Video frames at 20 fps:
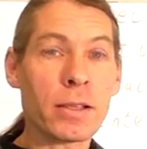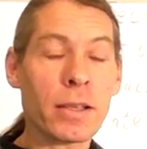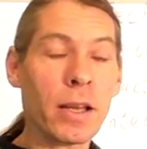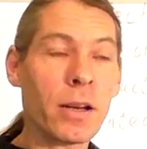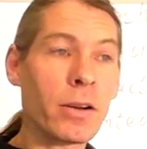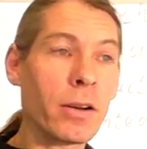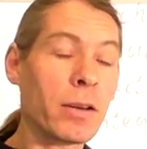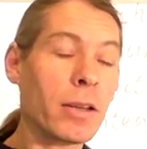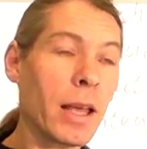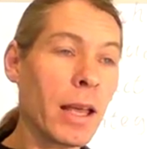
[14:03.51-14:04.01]

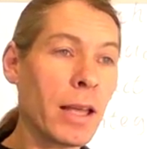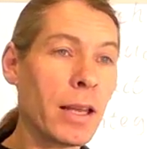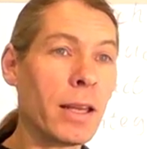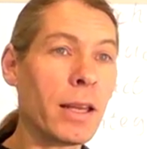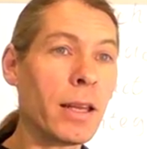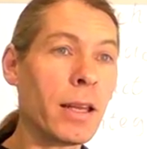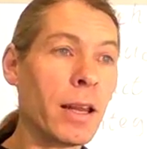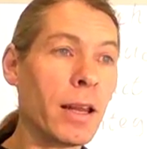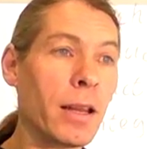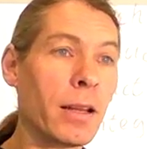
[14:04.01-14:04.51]

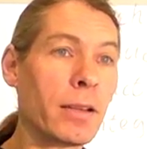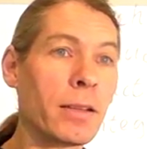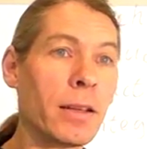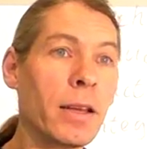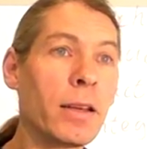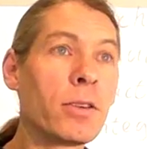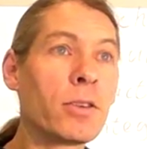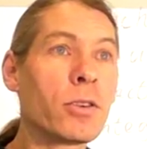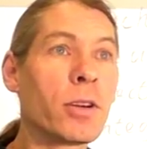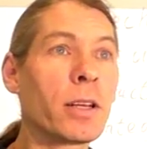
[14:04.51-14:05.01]
entertaining and it's
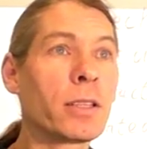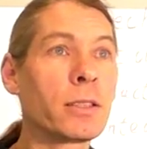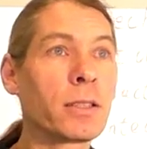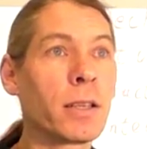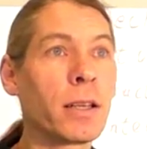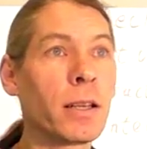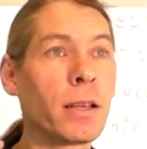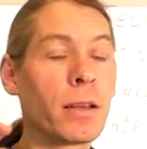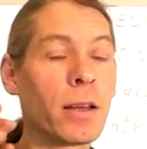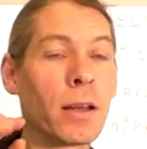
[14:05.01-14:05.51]

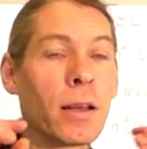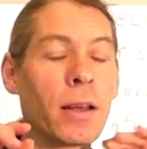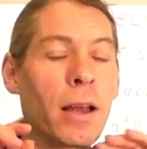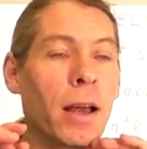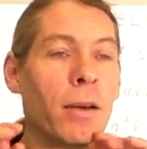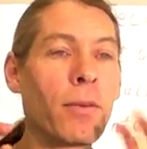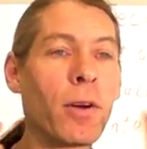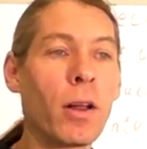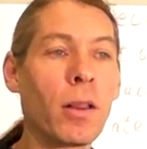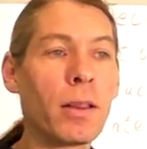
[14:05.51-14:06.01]
interesting to
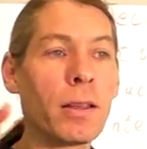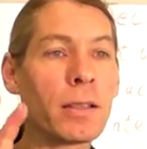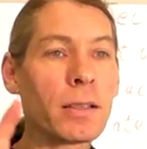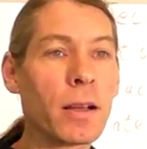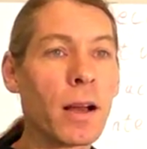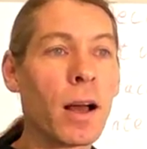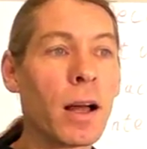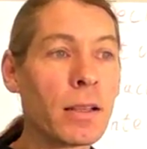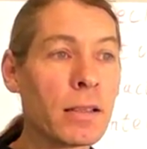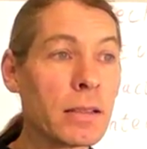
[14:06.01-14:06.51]
have all these
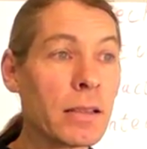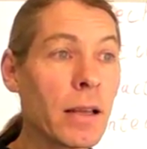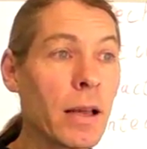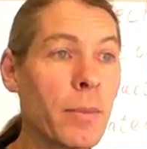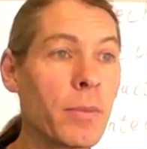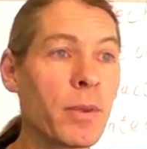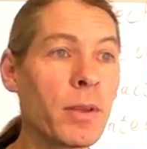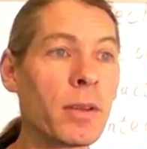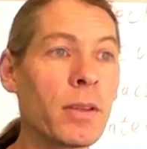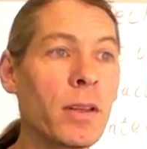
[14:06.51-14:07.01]

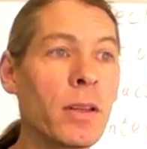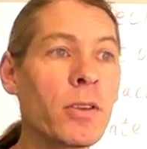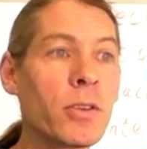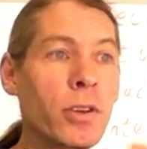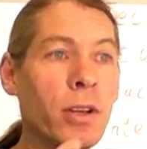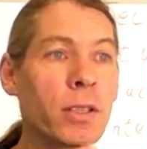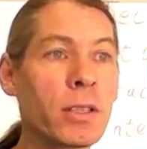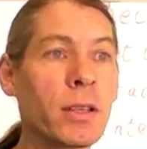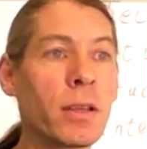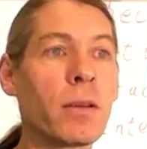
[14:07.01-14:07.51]
concepts, it's
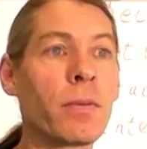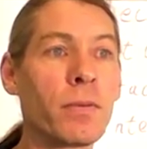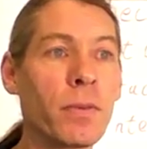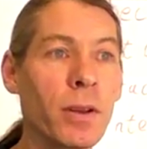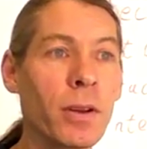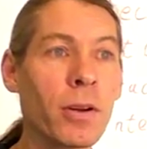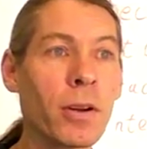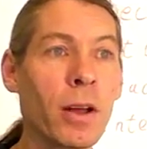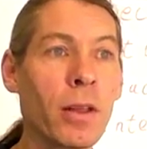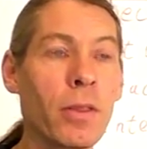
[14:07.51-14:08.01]
interesting to
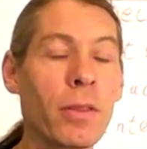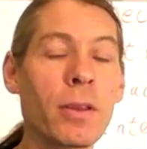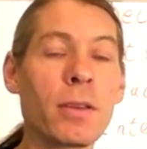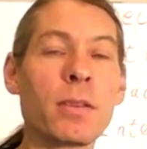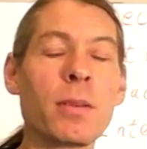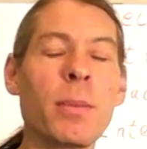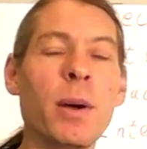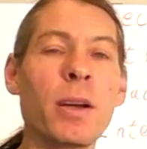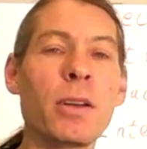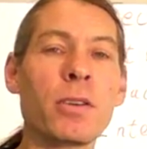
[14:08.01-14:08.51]
figure out things
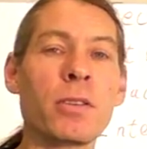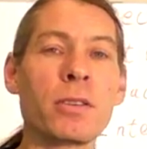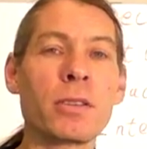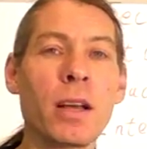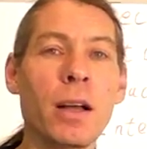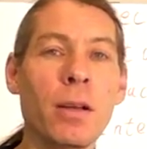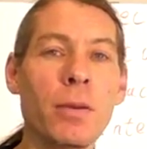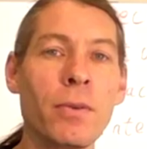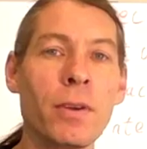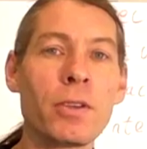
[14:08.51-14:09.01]
about
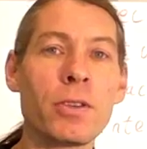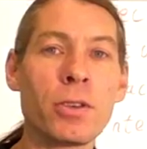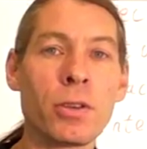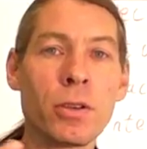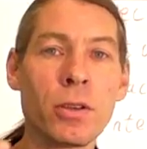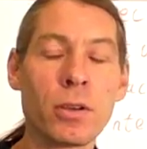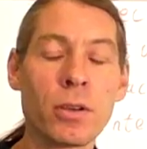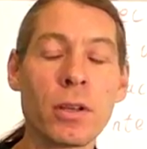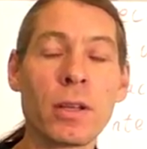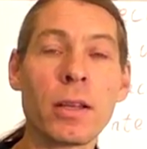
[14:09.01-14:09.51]
yourself as you're
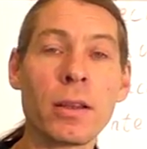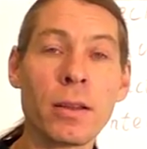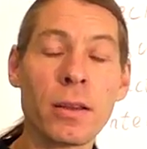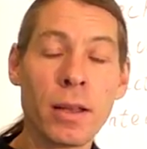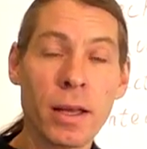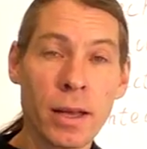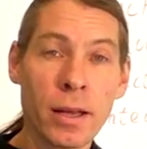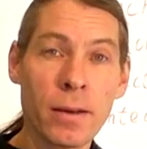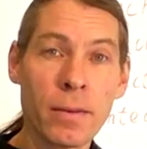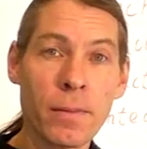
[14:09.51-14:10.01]
learning
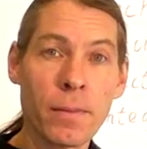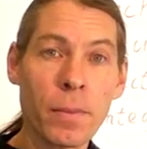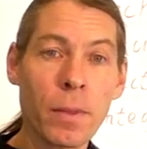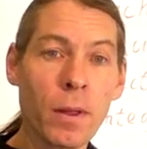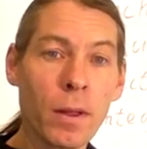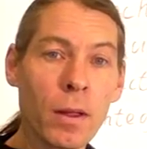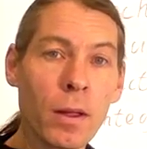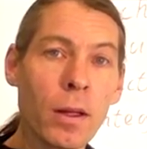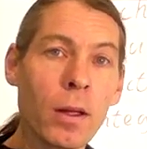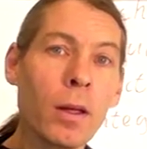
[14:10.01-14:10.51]
it.
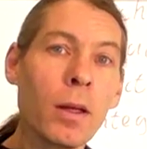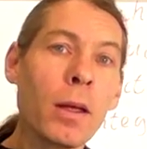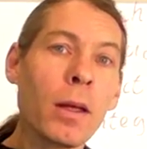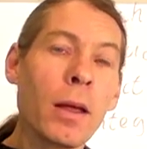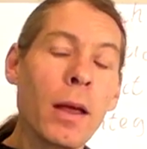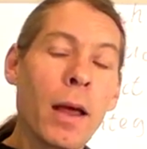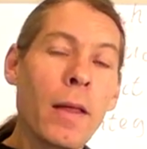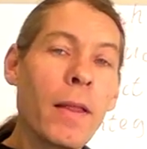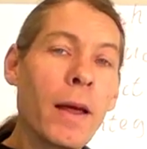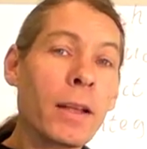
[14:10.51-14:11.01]

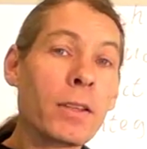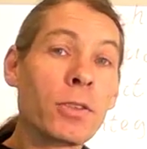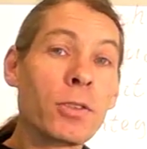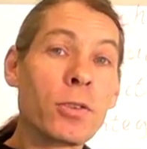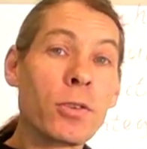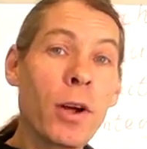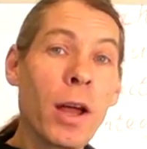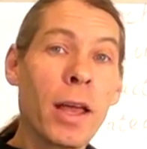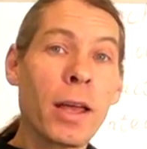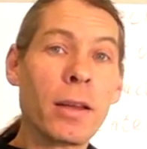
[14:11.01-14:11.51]
And that's
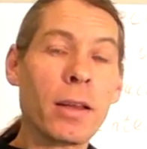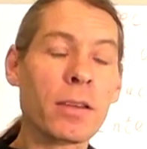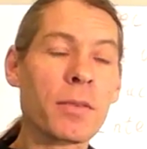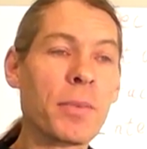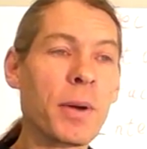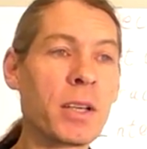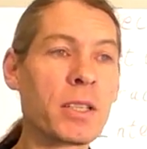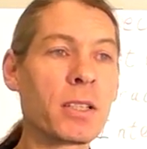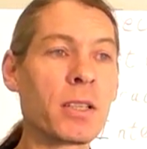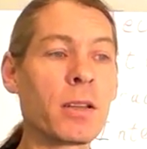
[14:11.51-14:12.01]
great,
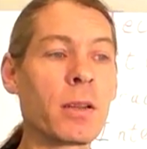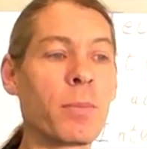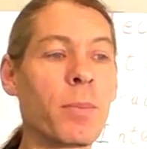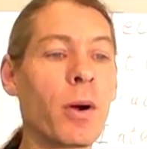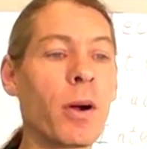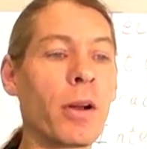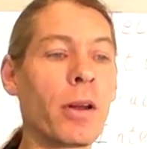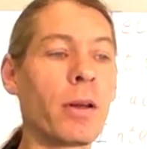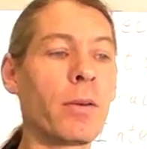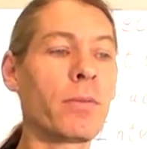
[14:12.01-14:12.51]
especially the
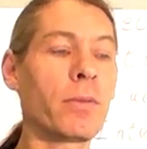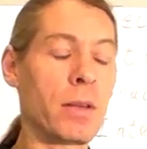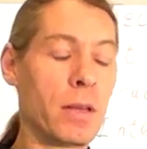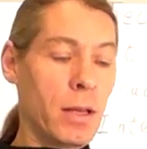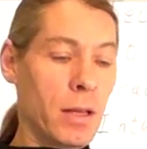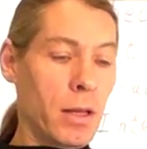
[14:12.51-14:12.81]
part of